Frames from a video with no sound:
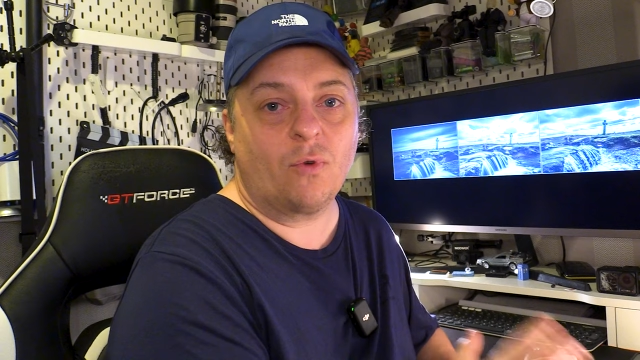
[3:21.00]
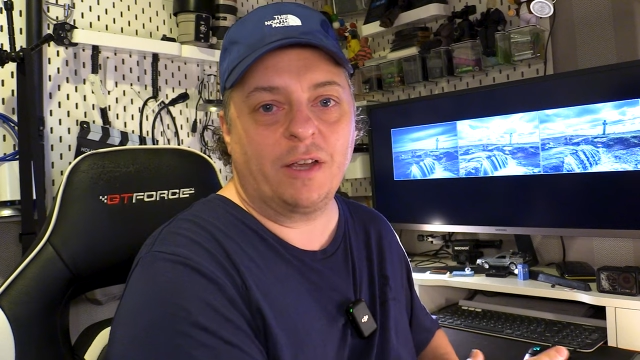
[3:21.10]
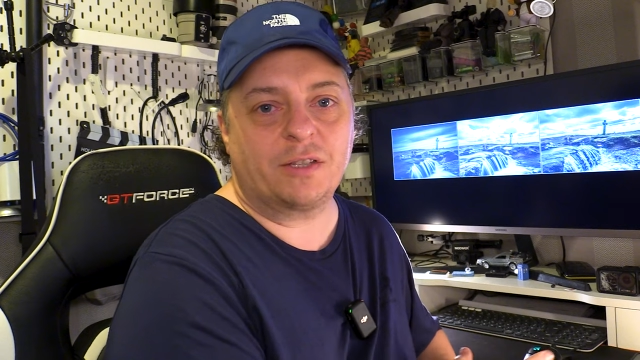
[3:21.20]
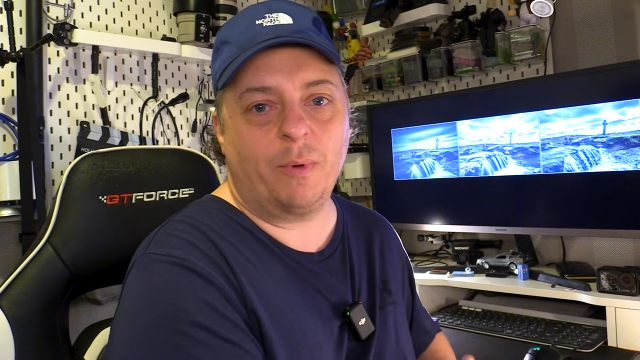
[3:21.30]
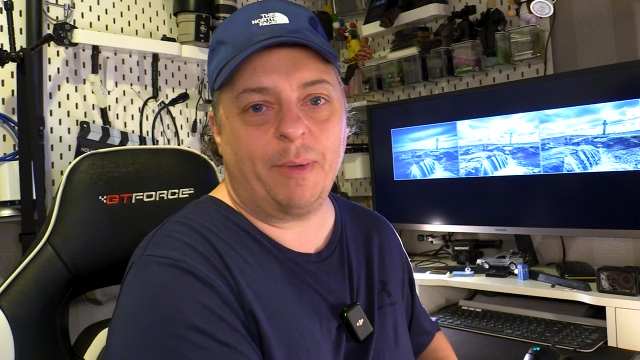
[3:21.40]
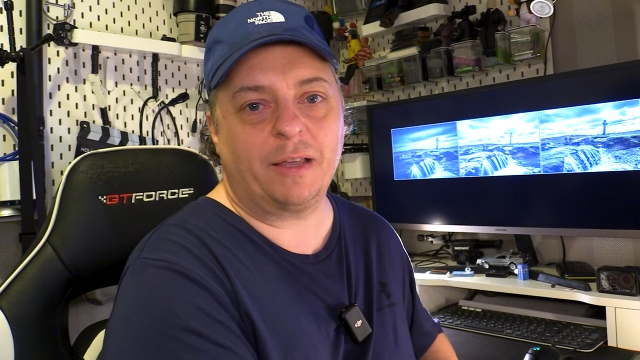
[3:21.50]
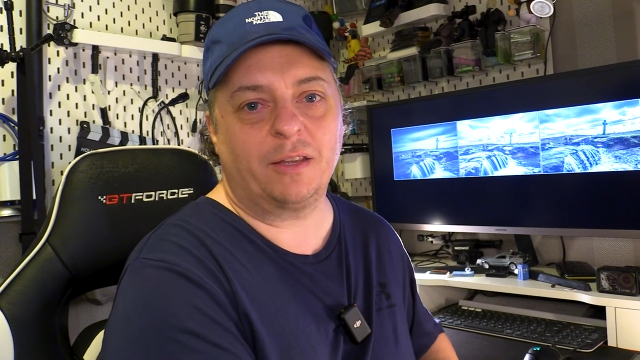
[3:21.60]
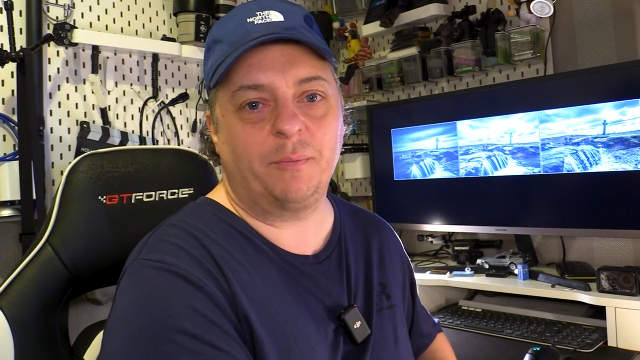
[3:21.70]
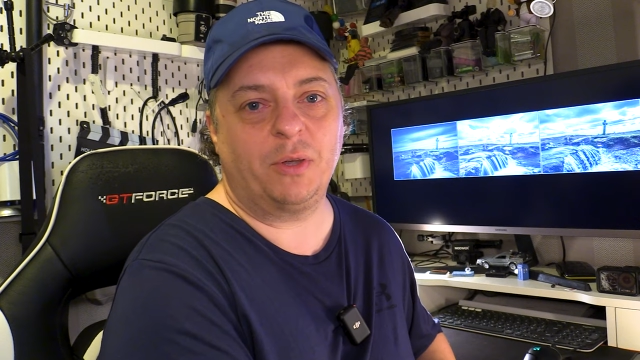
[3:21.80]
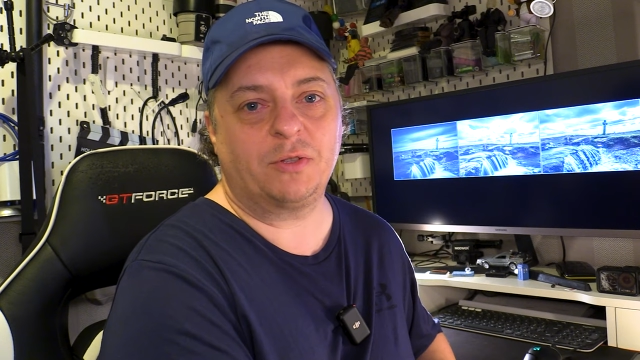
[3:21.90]
Right, so we're back at
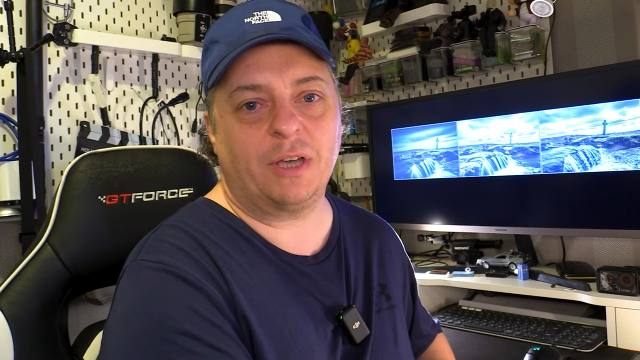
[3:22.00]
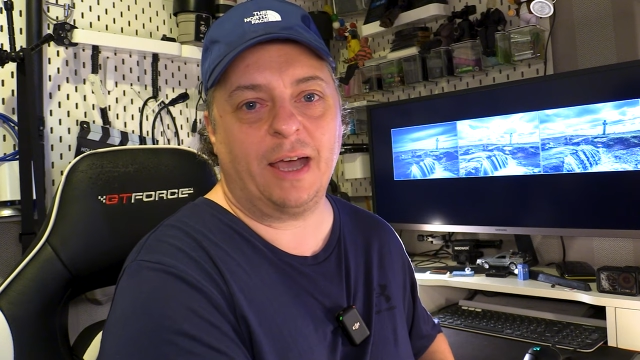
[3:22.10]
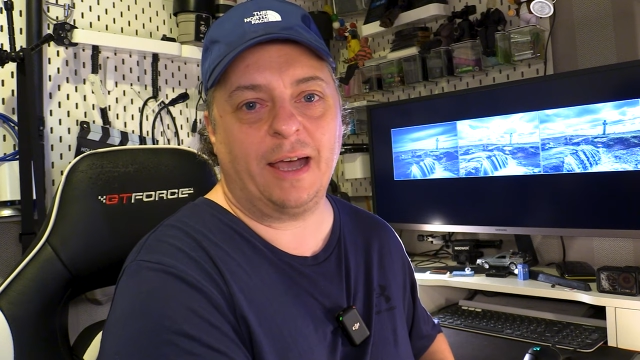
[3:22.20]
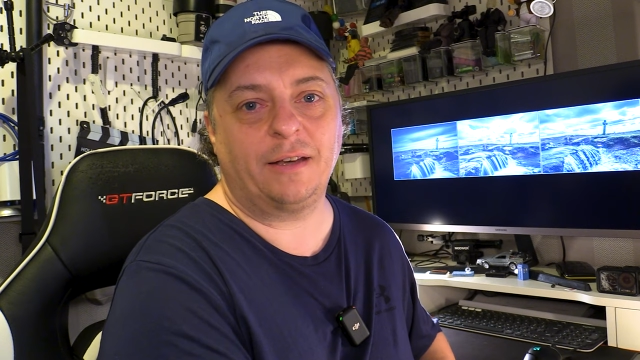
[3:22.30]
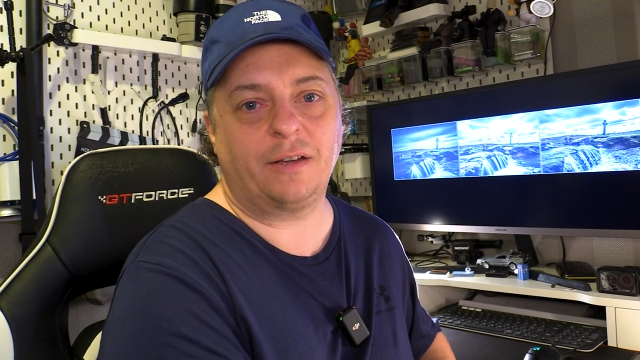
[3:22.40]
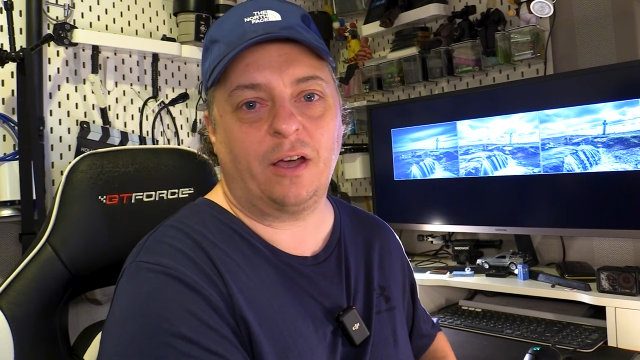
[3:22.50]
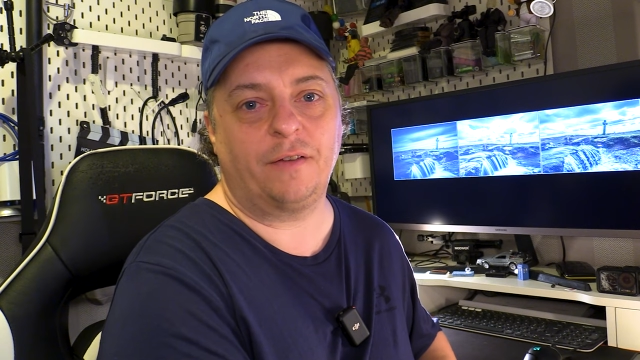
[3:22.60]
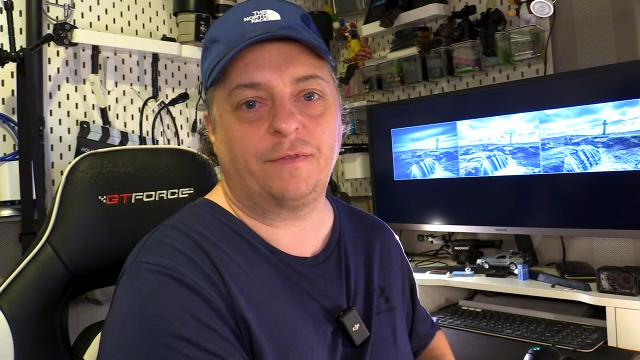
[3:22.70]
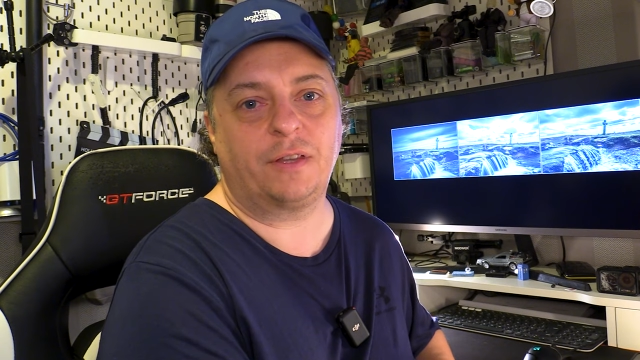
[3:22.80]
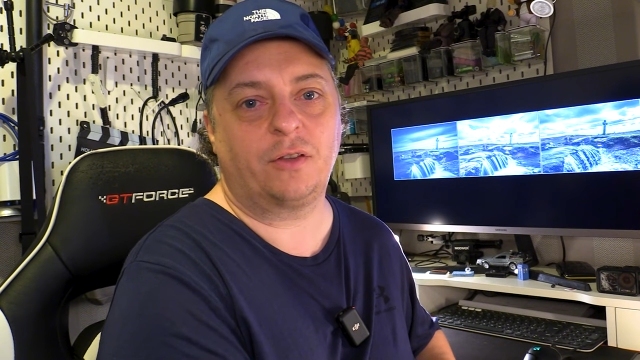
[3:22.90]
the computer and
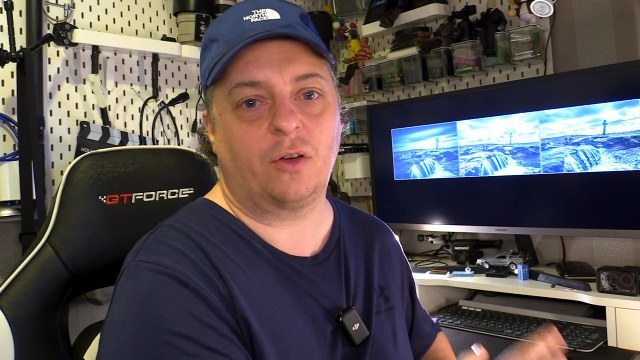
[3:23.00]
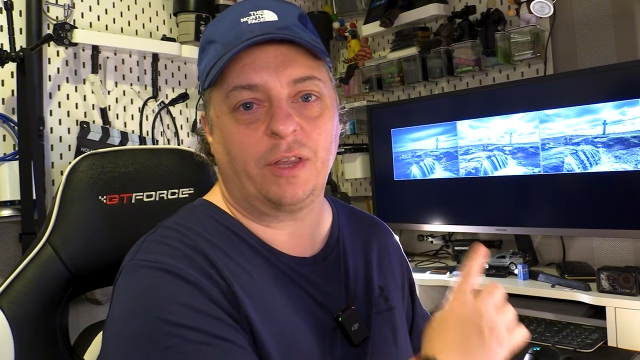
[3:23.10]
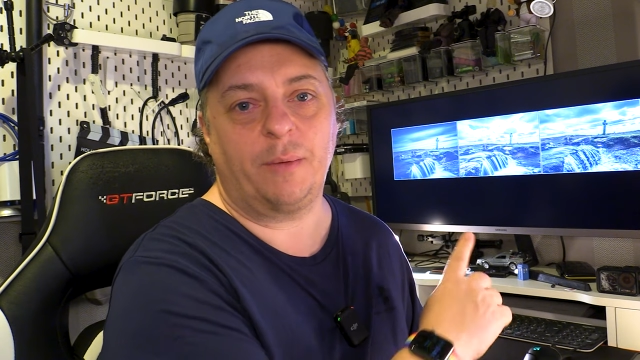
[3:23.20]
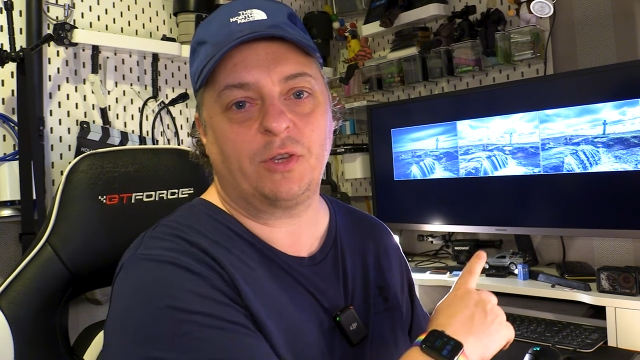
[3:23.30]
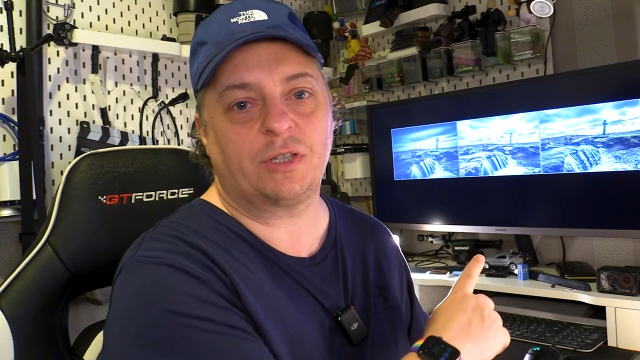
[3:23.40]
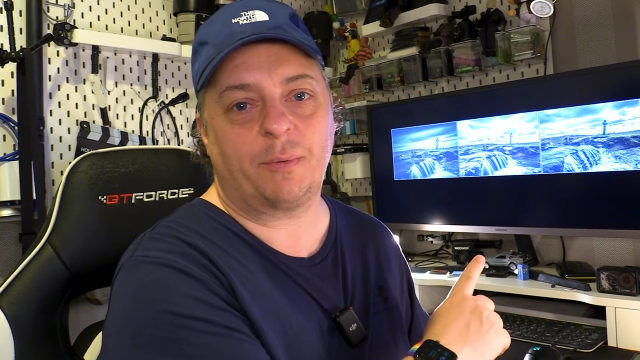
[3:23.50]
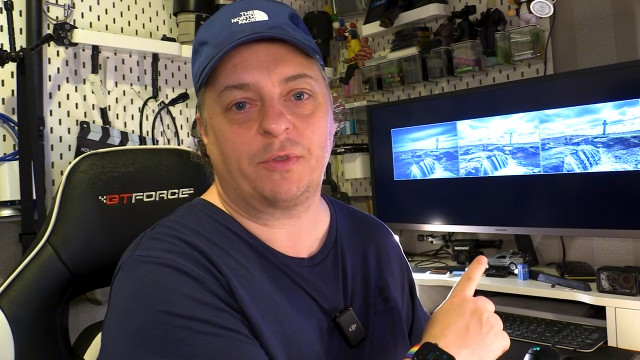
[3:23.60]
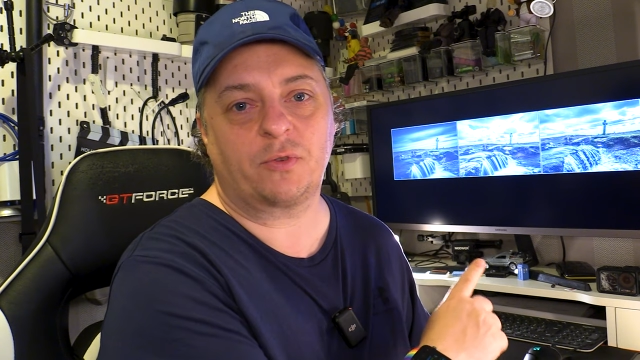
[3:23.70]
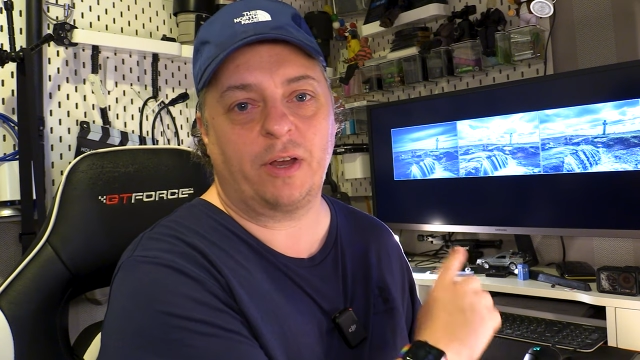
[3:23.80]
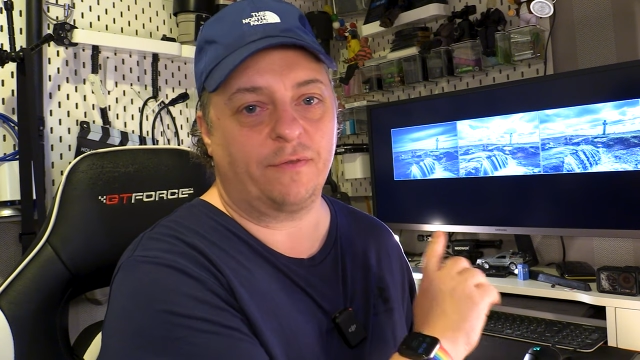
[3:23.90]
I've got the images up
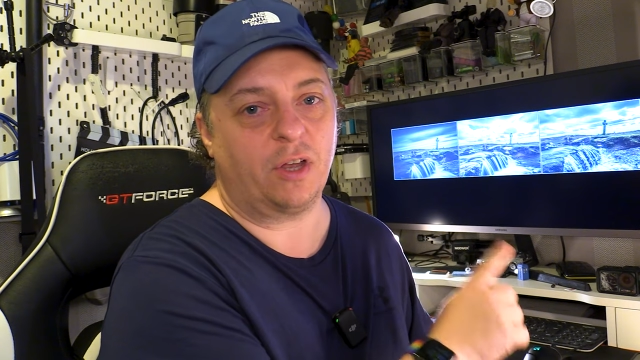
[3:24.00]
on the screen.